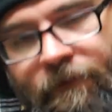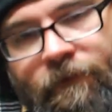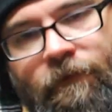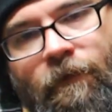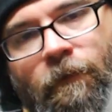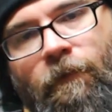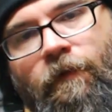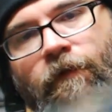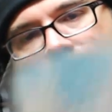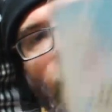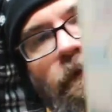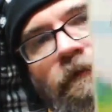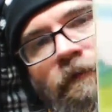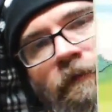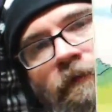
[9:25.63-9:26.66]
Here's the
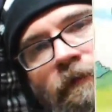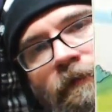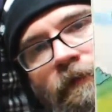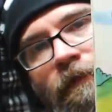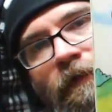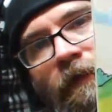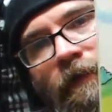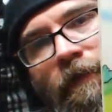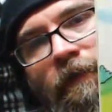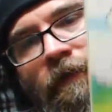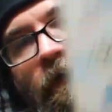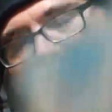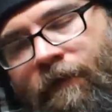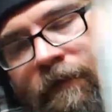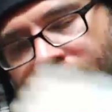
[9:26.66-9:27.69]
Wuzzle. Looks like a
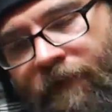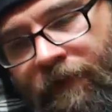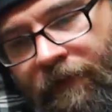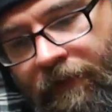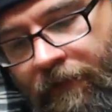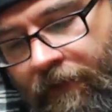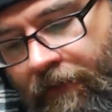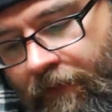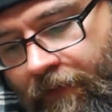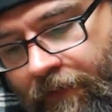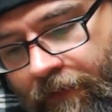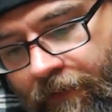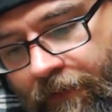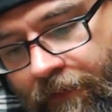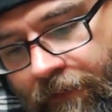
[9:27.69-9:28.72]

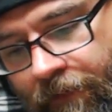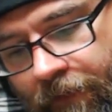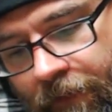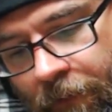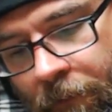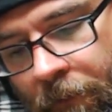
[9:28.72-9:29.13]
looks like